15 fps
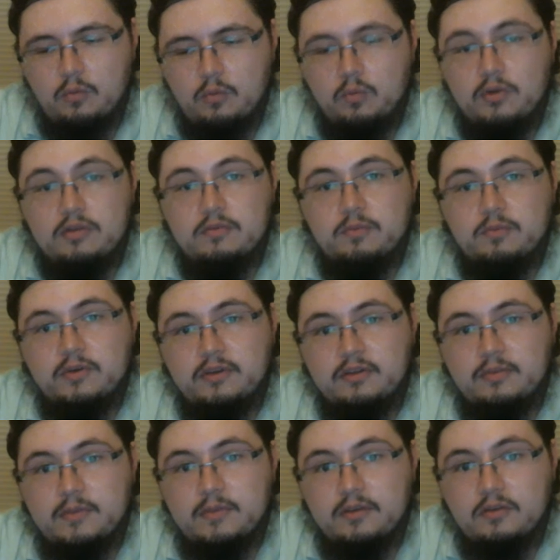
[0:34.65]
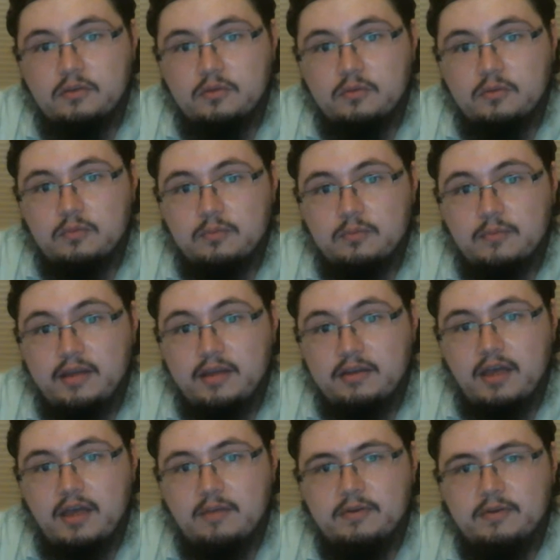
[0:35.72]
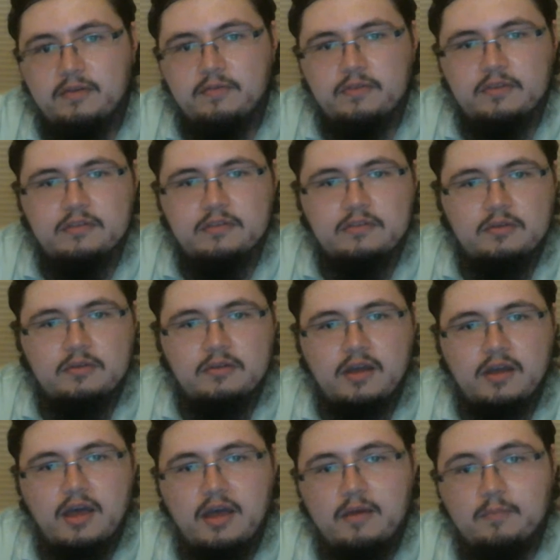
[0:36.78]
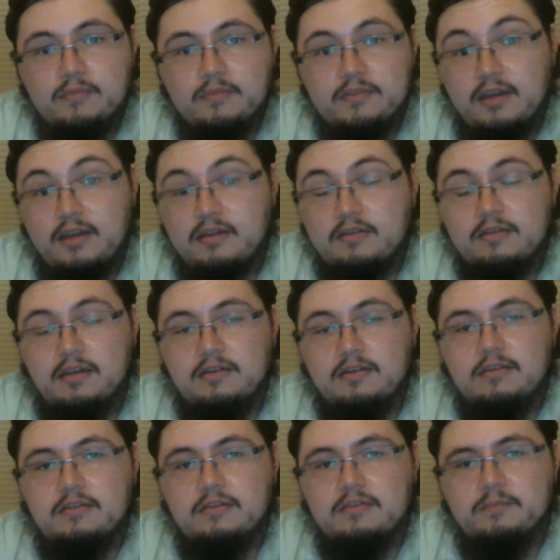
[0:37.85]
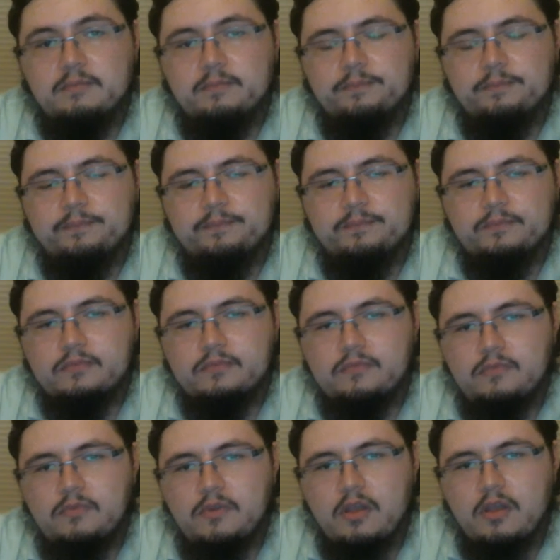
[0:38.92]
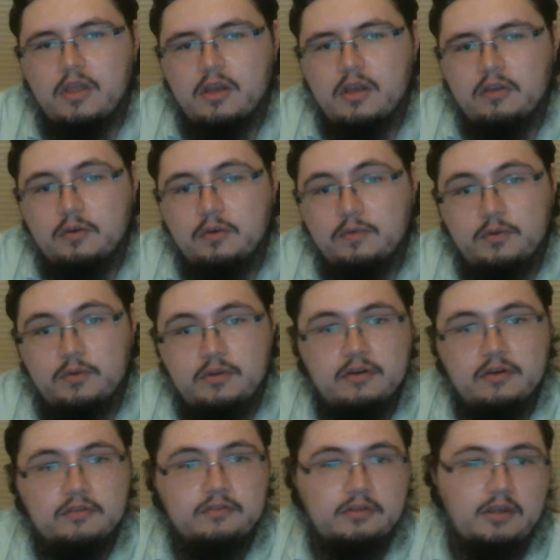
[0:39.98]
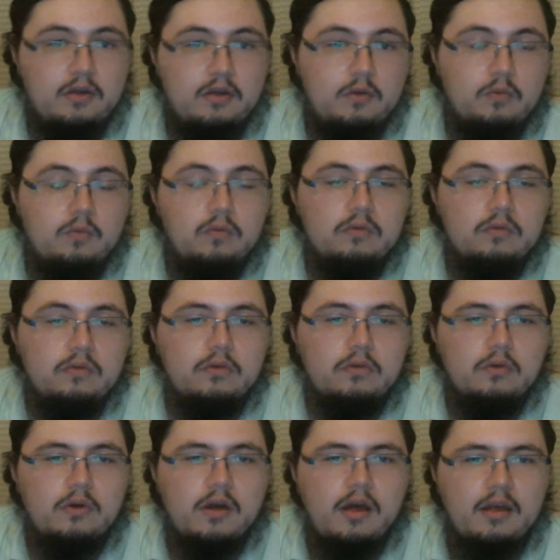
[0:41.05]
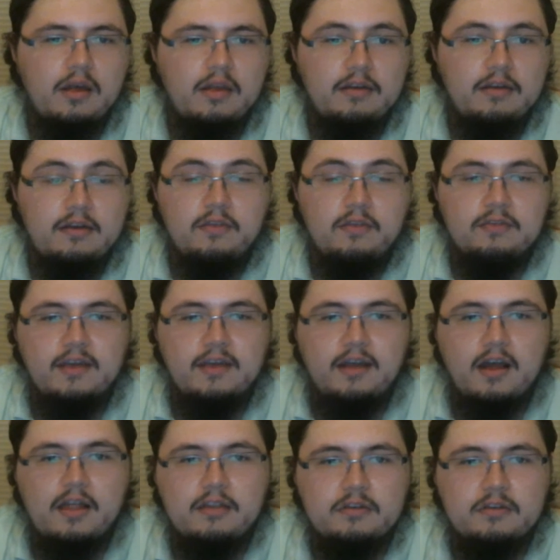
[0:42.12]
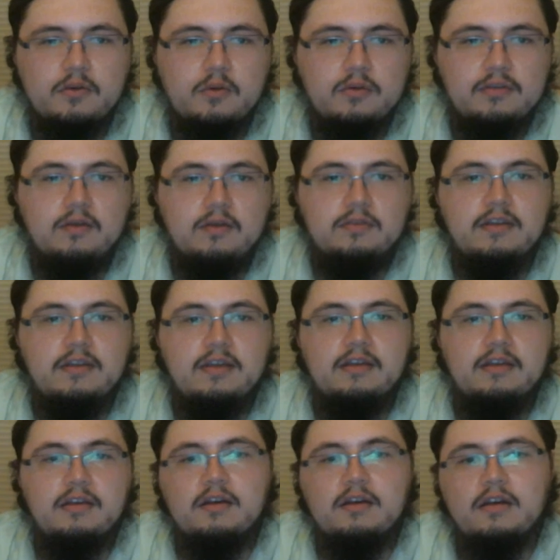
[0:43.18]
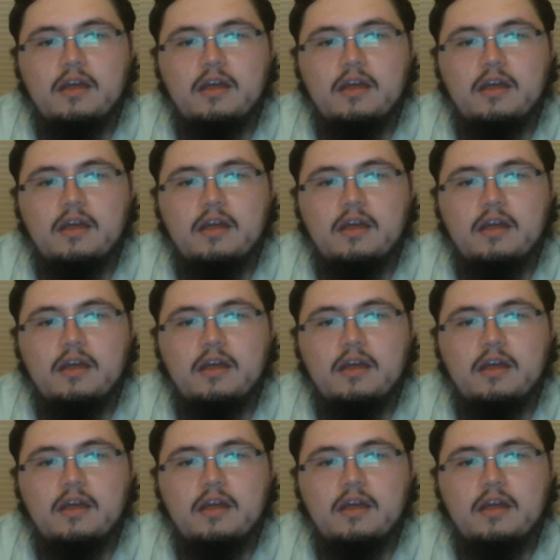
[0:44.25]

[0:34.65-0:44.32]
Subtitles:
Which brings me to my topic for this unit, studying techniques. So a few years ago, in another psychology course I was taking,